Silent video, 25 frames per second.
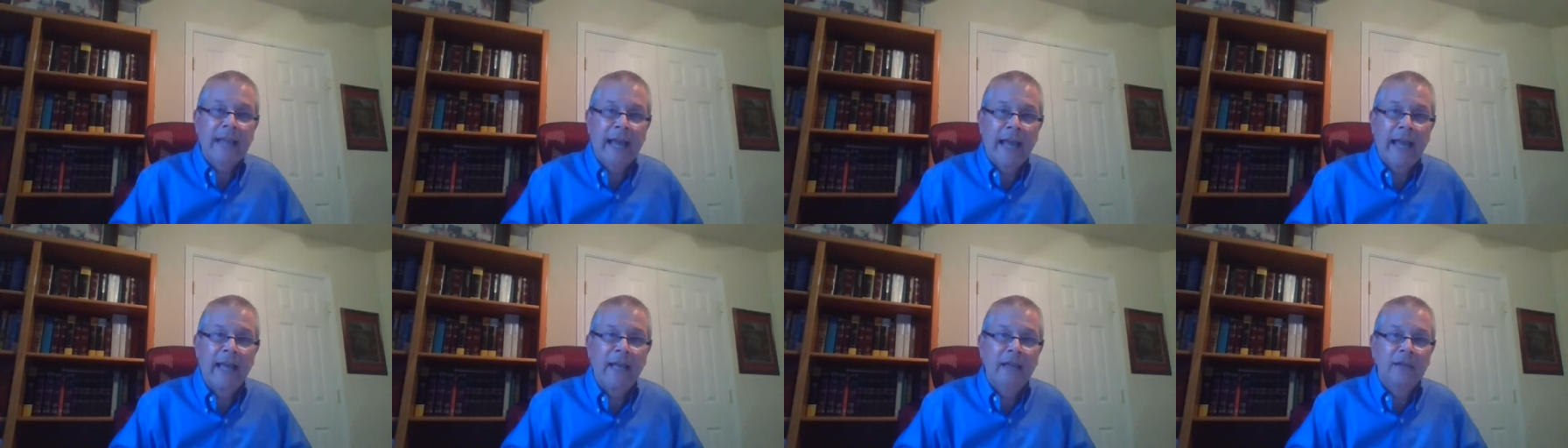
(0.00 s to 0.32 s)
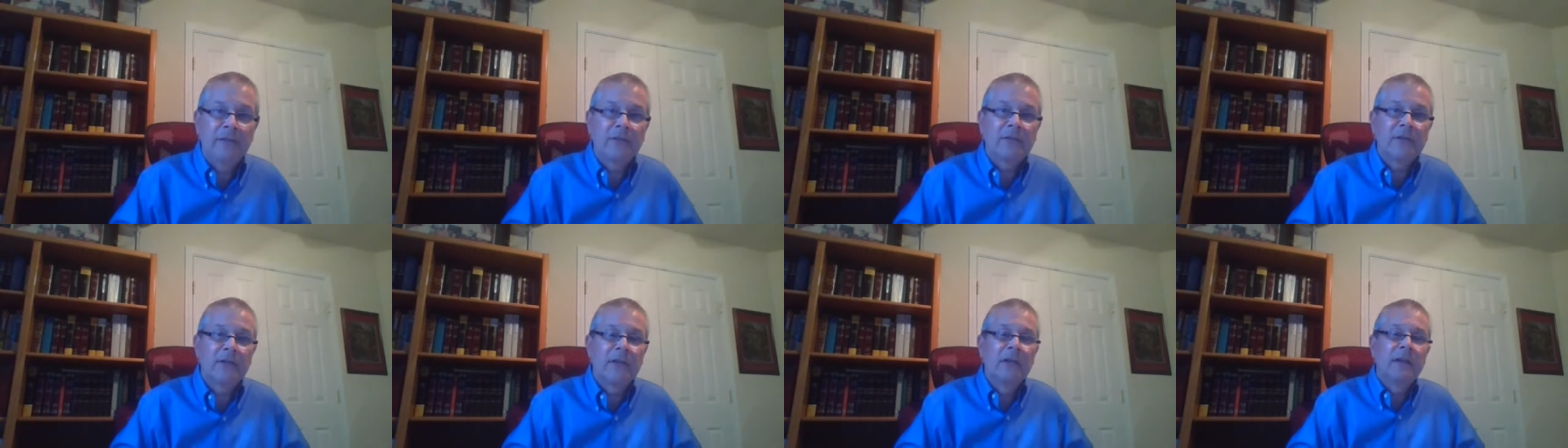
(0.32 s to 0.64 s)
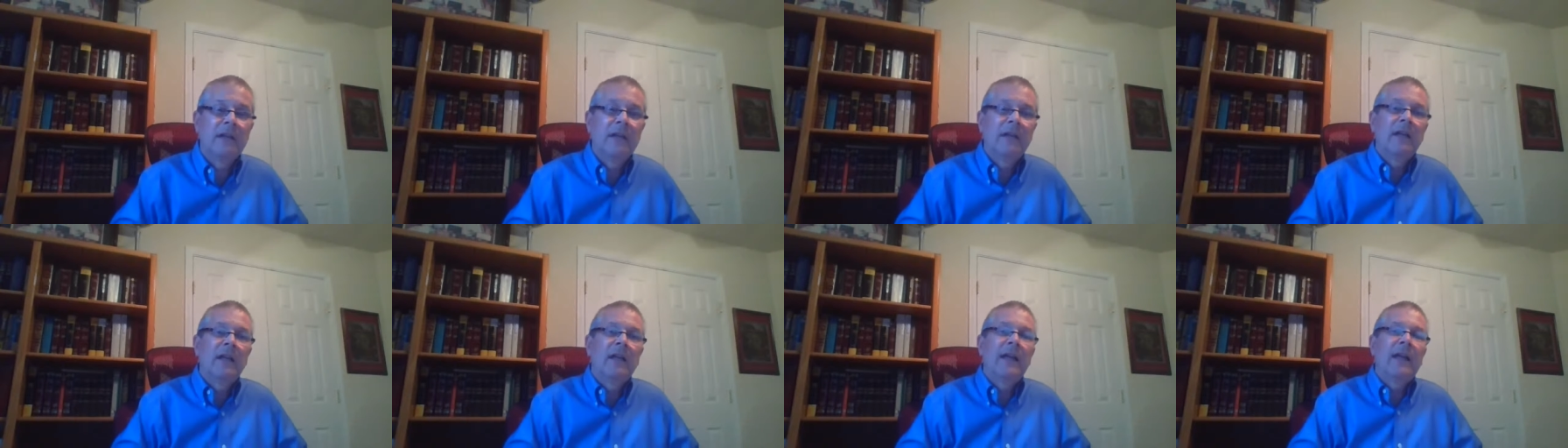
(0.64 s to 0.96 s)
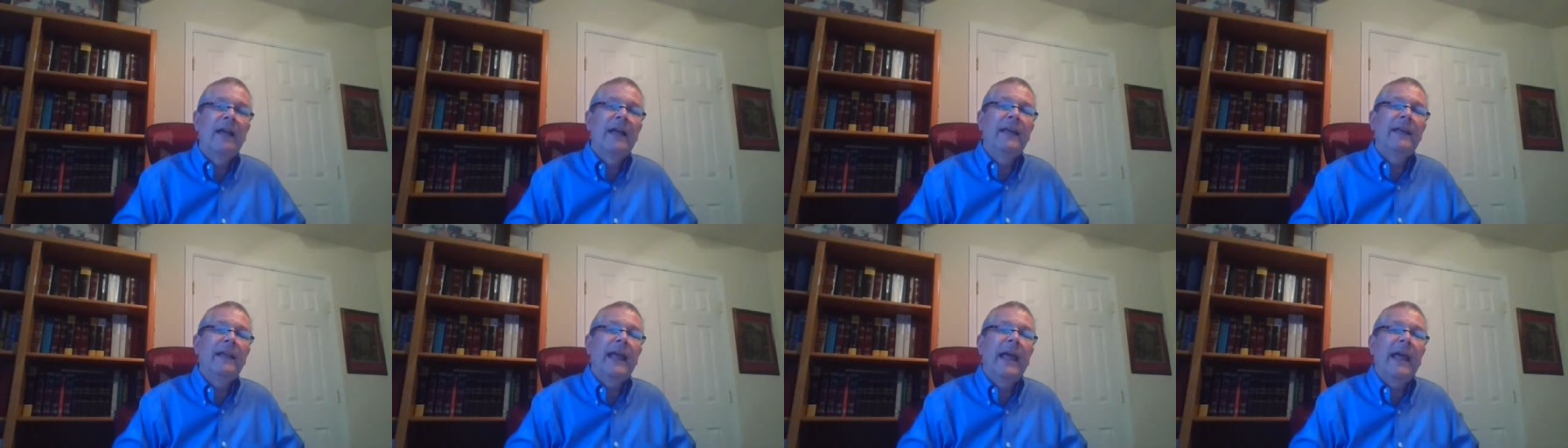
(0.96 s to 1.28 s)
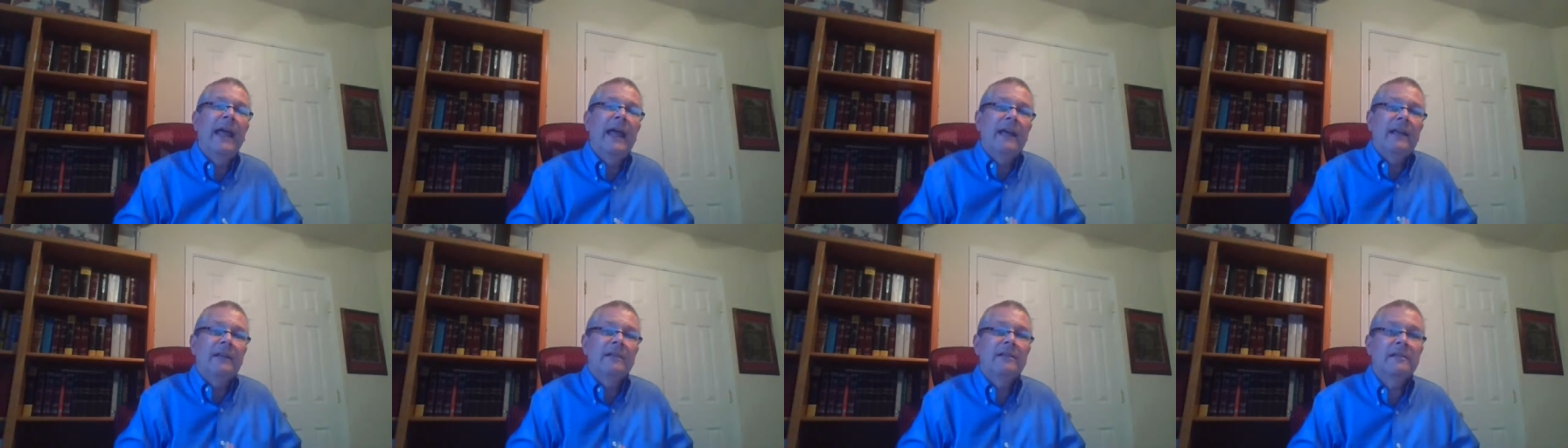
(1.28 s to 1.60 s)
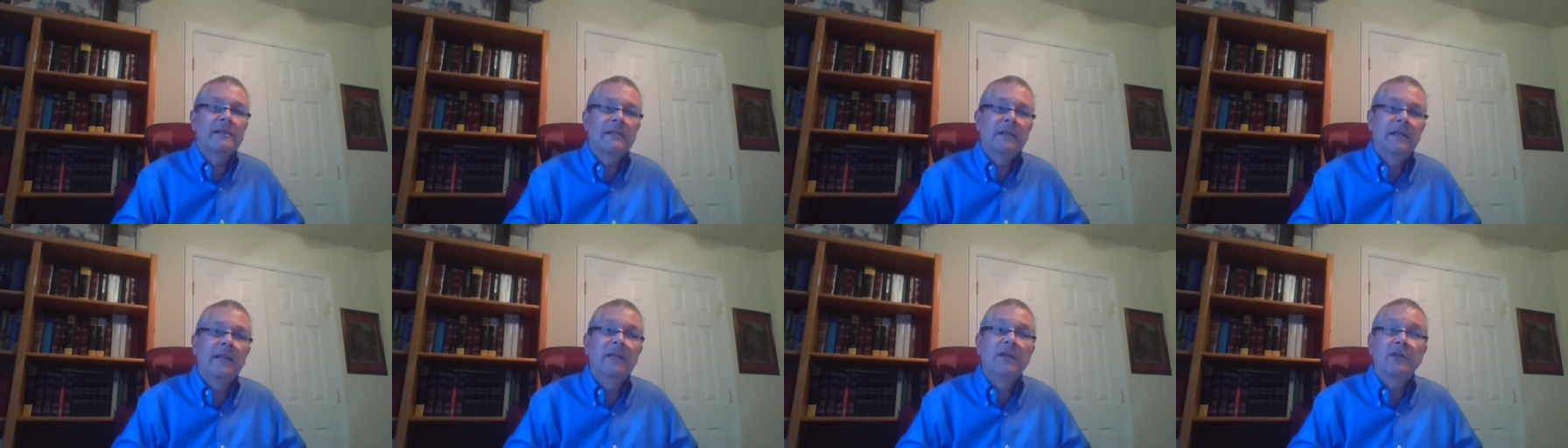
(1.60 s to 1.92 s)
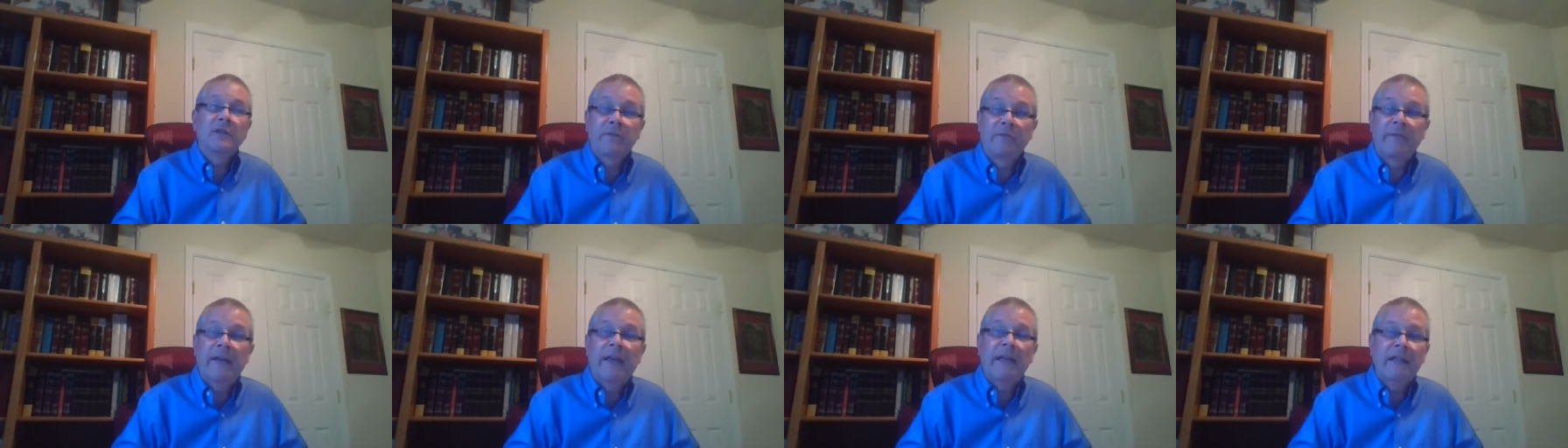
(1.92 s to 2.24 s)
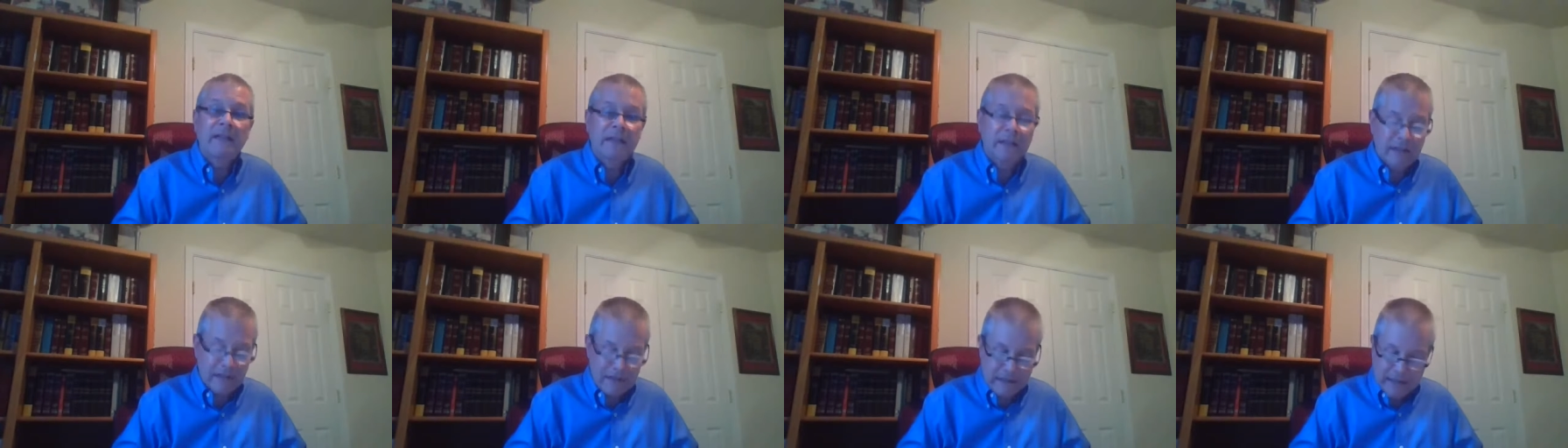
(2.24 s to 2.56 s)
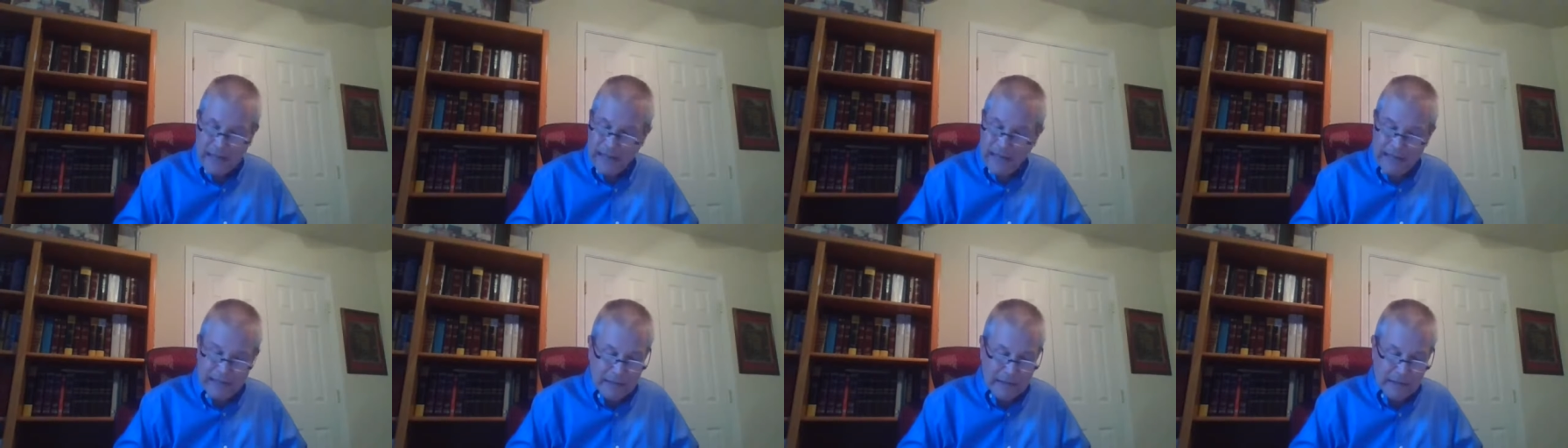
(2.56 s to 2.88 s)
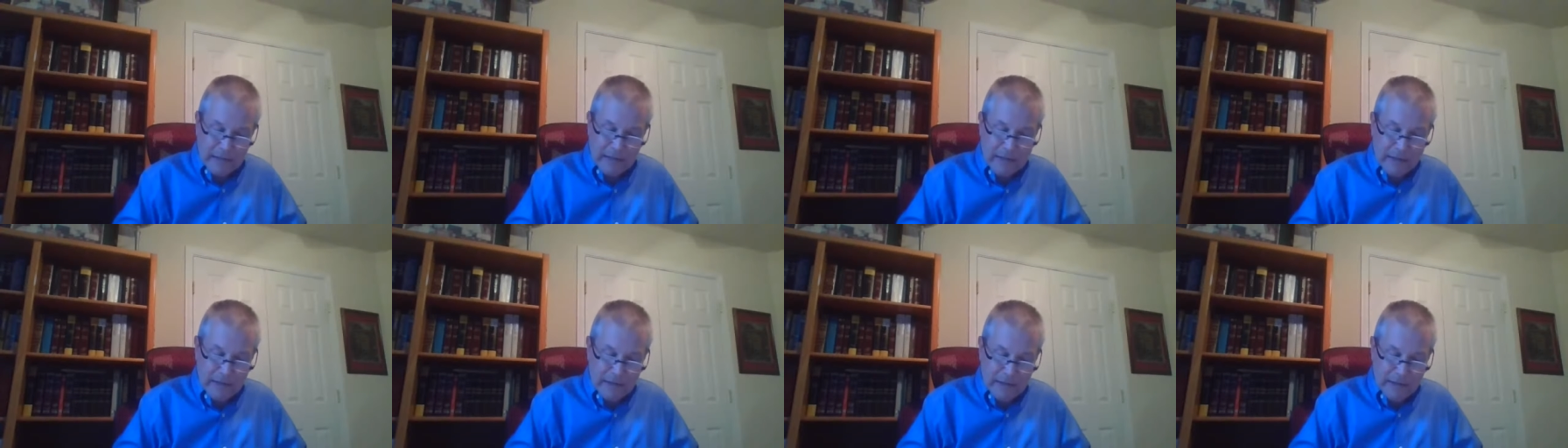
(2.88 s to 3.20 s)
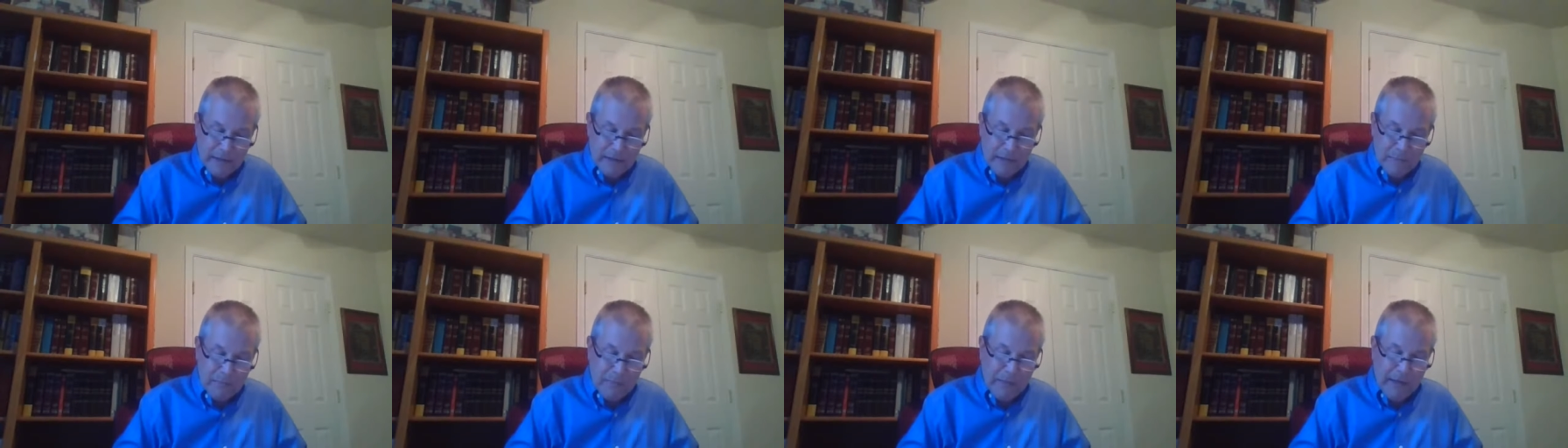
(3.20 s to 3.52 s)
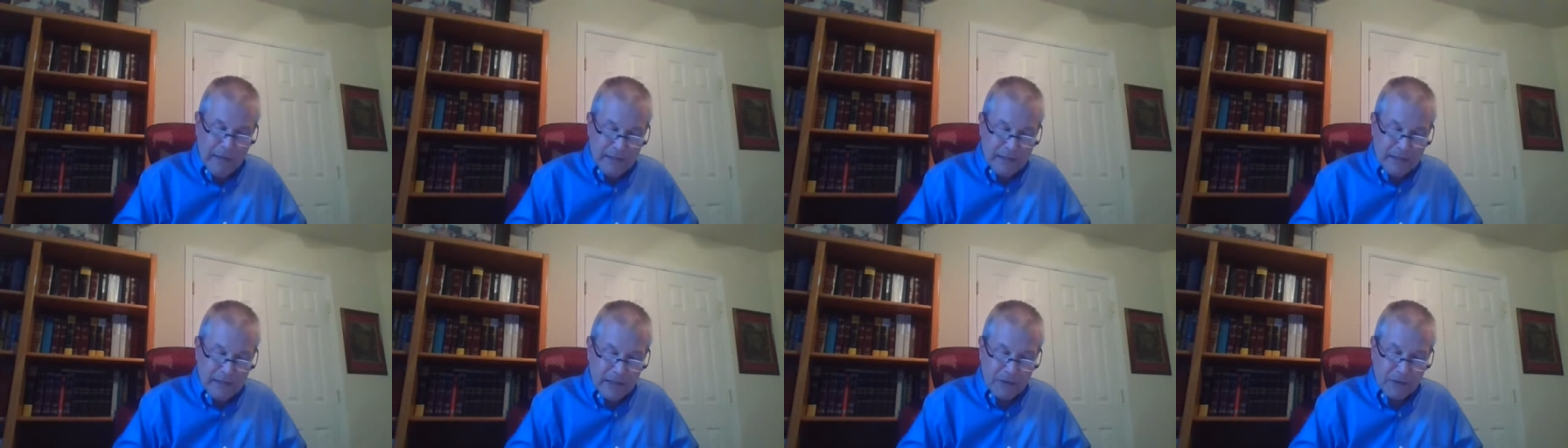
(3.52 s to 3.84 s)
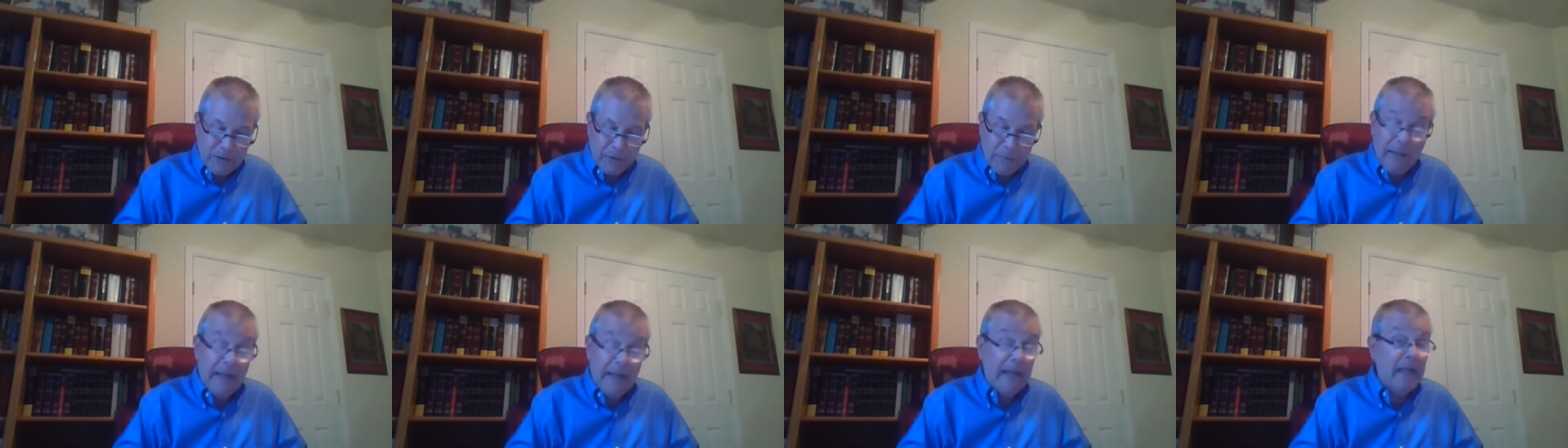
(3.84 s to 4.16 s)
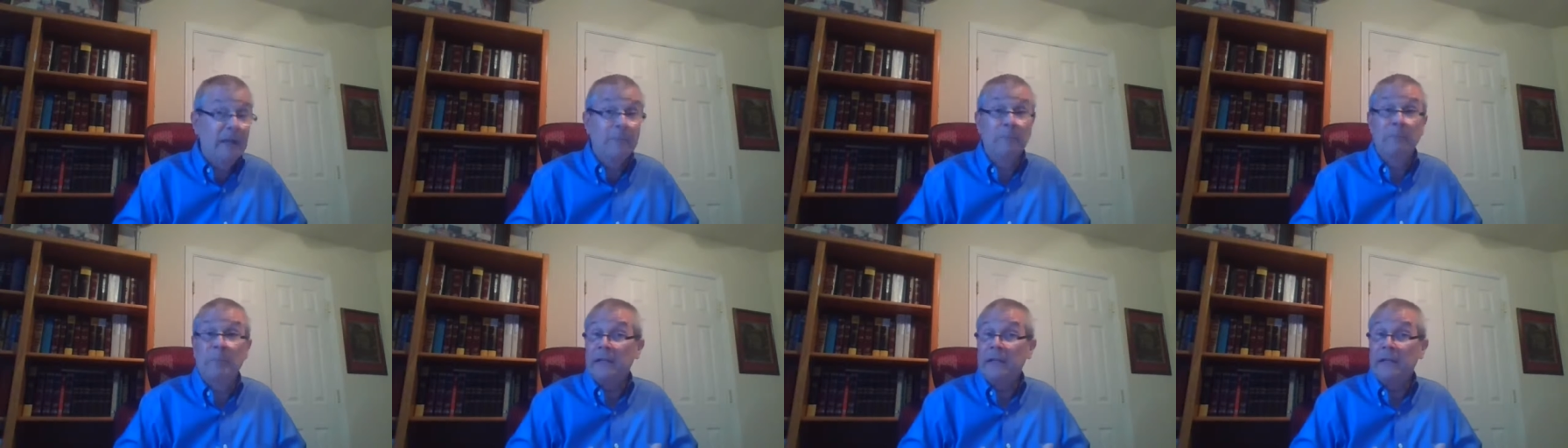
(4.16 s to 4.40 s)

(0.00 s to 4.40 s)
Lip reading: hands and has his fate decided by such a man.